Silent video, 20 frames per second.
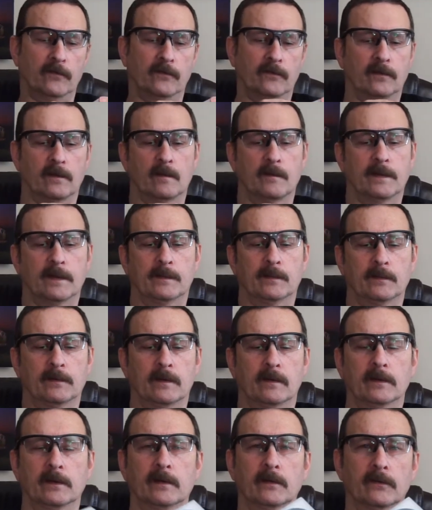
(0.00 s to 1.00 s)
Some people
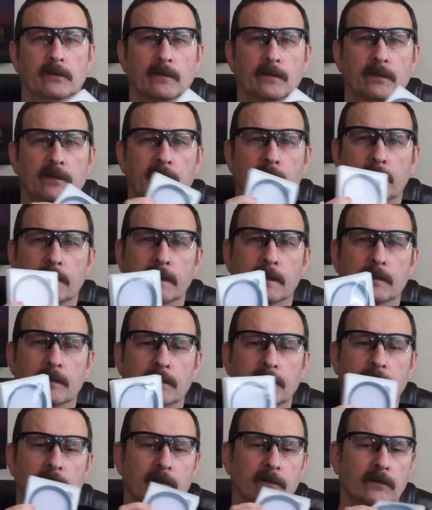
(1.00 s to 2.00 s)
don't use them, some
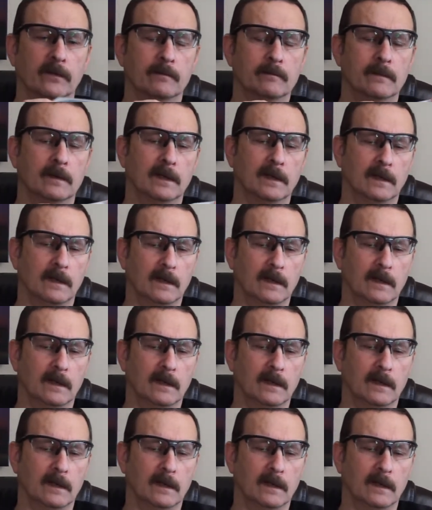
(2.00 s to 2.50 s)
people use them.